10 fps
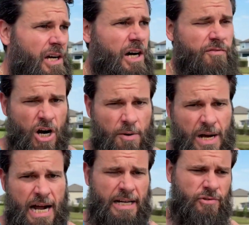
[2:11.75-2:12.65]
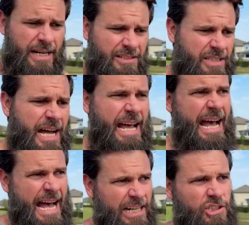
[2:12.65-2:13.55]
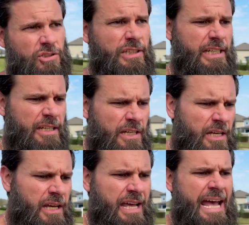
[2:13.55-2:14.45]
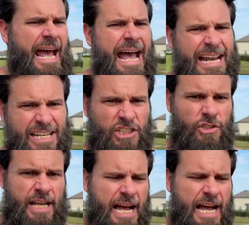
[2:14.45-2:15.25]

of carbohydrates I actually had yesterday.